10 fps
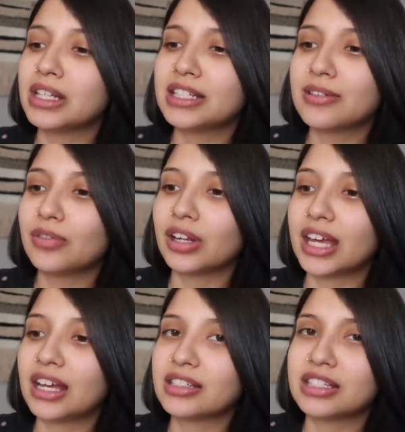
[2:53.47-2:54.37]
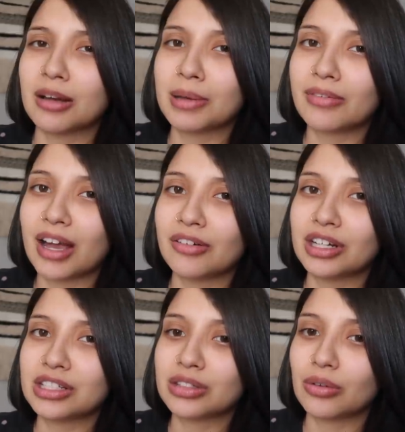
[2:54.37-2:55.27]
It doesn't feel like a stomach
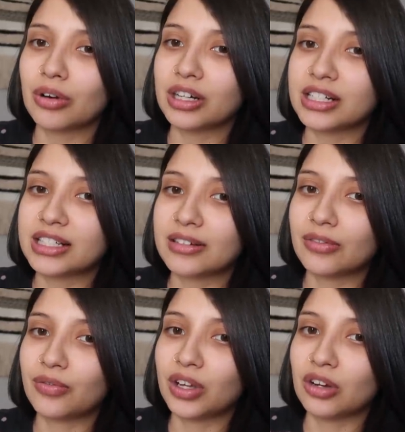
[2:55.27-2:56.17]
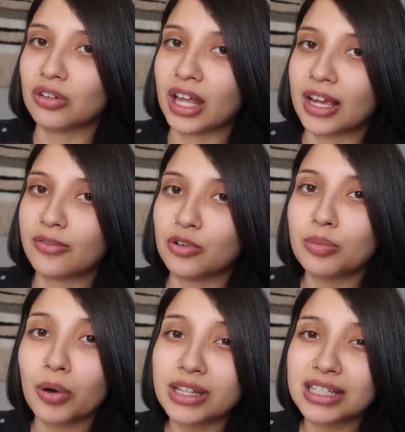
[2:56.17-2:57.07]
virus or it doesn't feel like
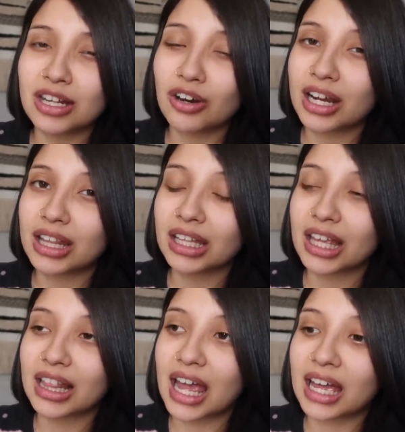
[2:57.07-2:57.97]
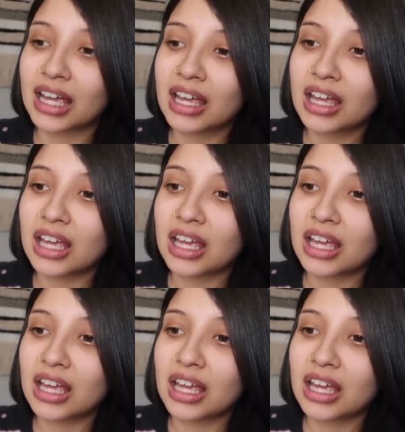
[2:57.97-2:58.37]
food poisoning or anything like that.